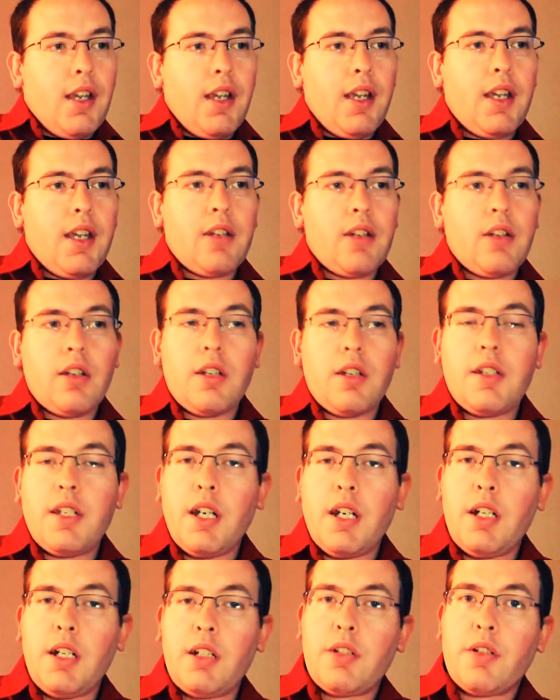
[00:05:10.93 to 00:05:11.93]
and on
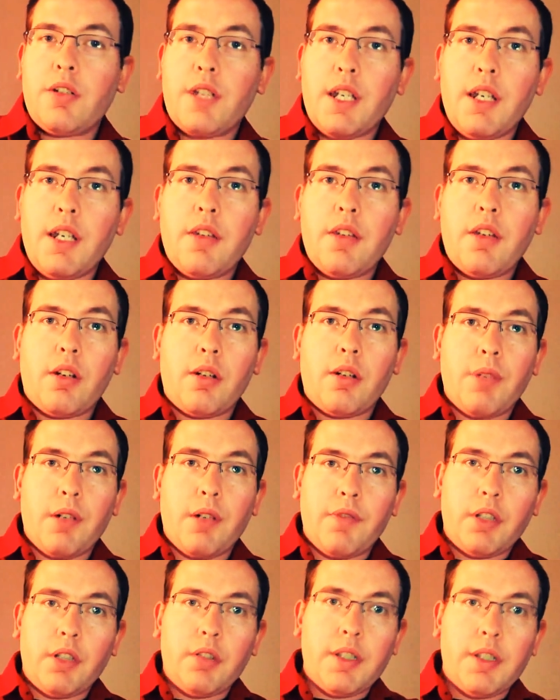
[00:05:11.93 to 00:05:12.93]
Untucked, her teeth are
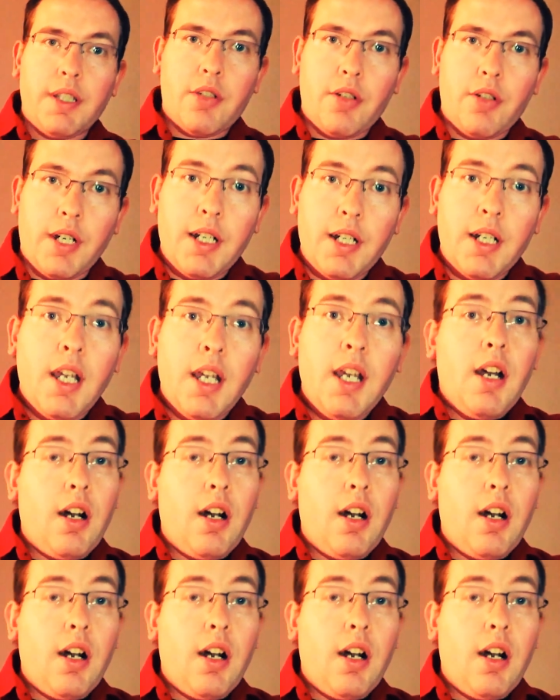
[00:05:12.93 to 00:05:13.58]
perfectly straight.